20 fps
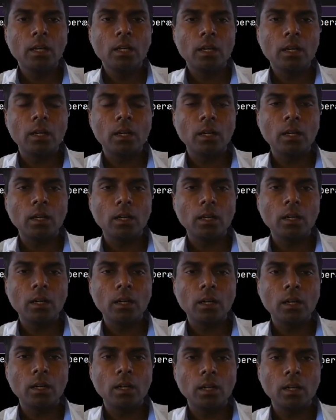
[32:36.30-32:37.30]

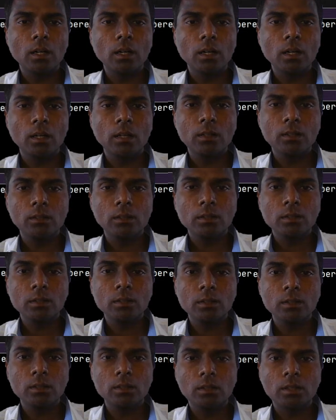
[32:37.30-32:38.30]
uh,
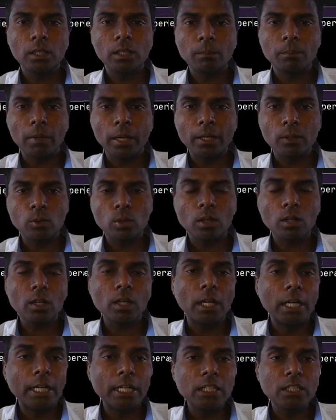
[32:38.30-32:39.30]
in Python
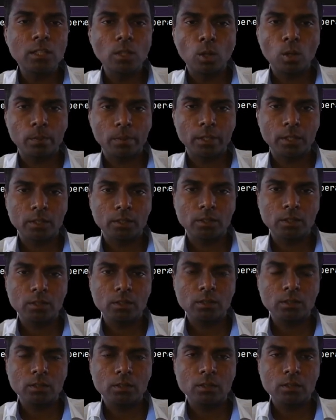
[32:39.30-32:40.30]
conditional operators,
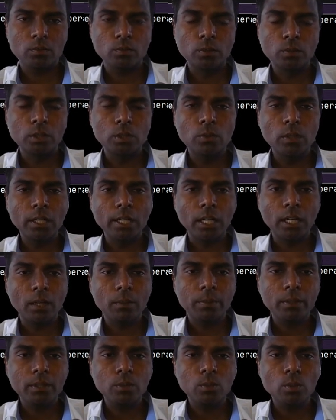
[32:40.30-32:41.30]
which will
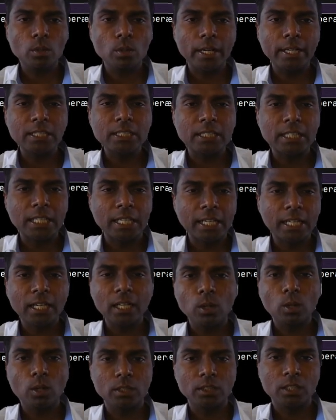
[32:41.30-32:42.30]
help us to write
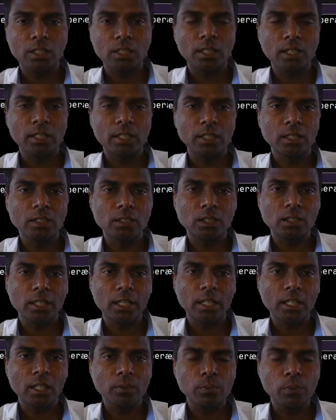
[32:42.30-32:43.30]
single logical condition.
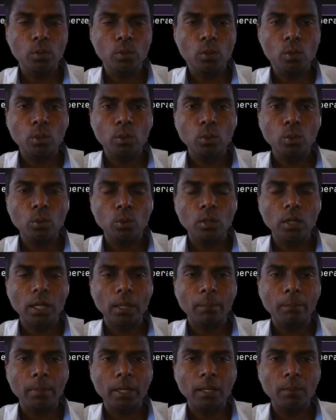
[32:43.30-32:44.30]
And if you want to
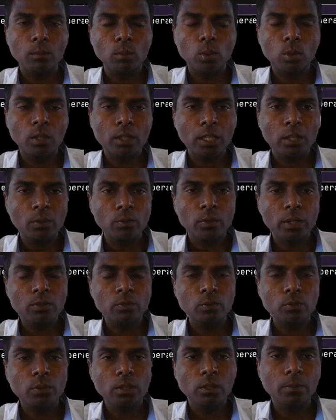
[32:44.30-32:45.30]
combine more than
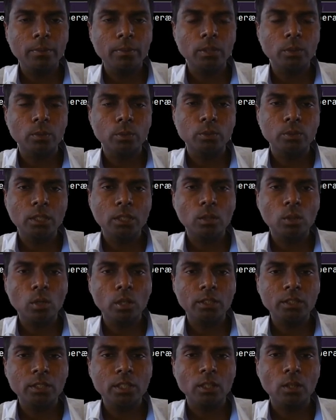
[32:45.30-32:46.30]
one, we'll be using
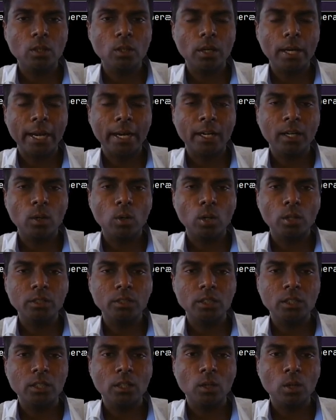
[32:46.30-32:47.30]
logical and,
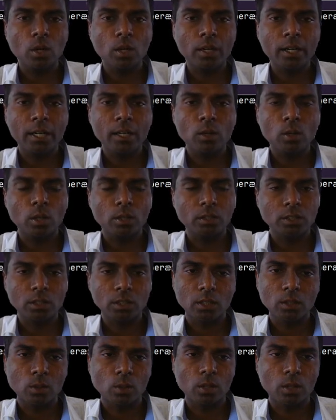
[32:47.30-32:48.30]
logical or, and
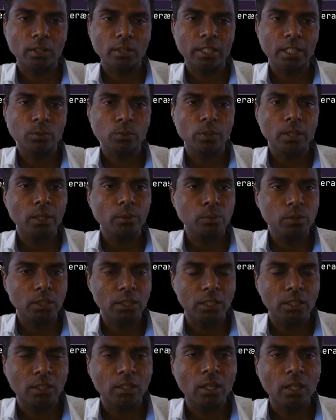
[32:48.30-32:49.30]
logical not, that we have
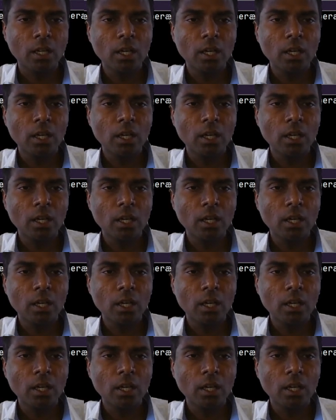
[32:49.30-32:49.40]
seen.